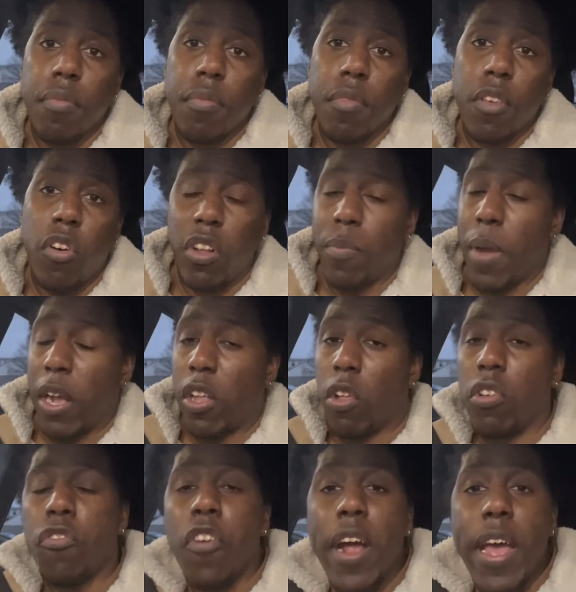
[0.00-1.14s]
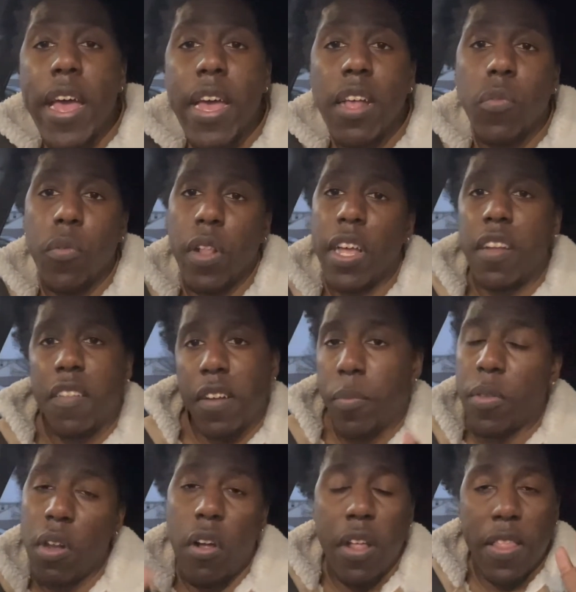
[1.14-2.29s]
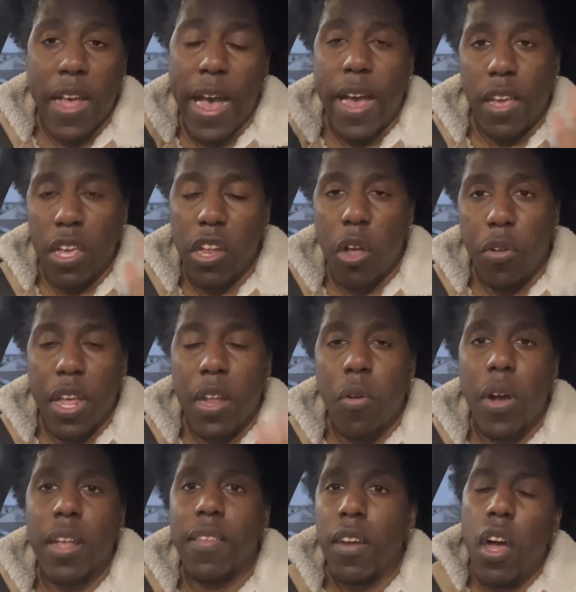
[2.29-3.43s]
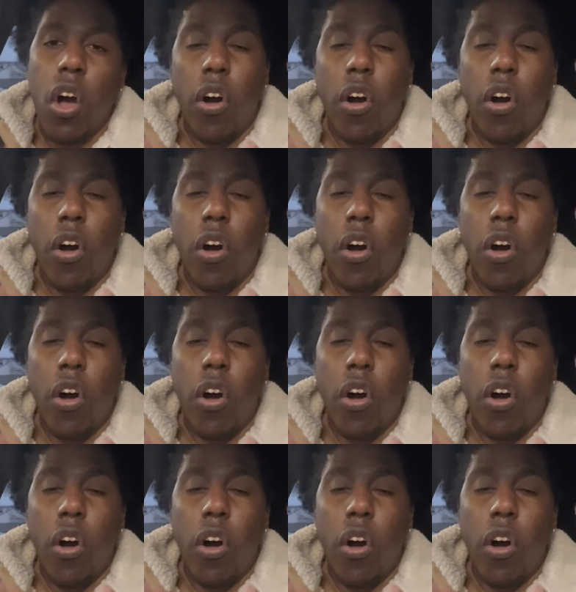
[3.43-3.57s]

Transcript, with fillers: of course, my close friends, relationships, and all that, you know, dating wise,